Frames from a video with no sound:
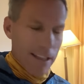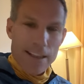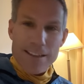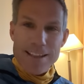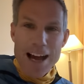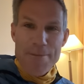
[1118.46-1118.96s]

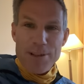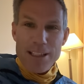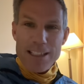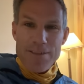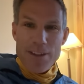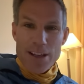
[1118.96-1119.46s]
Time to
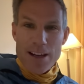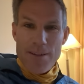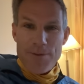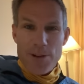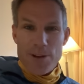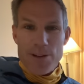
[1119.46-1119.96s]
leave the
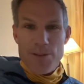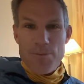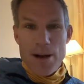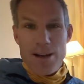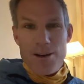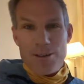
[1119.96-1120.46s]
comforts of
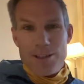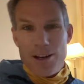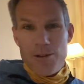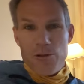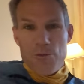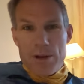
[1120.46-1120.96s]
my hotel
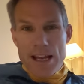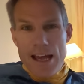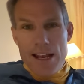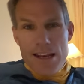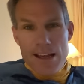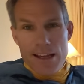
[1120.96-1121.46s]
room and
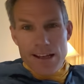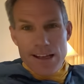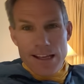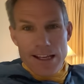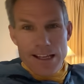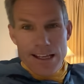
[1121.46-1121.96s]
head
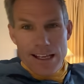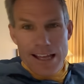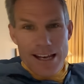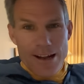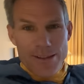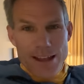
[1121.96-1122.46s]

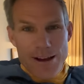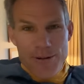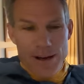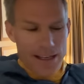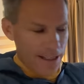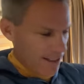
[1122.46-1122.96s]
out that
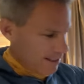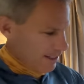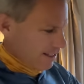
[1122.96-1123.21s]
way, huh?